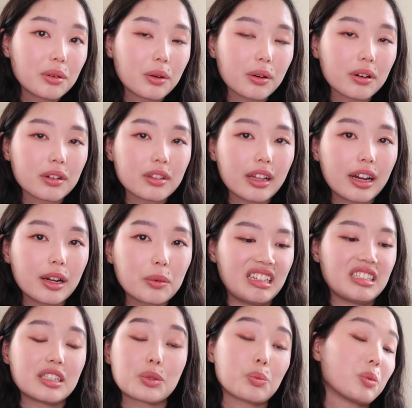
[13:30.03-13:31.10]
or that
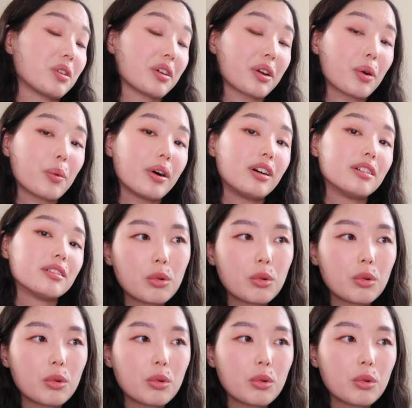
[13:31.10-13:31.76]
it just wouldn't go well.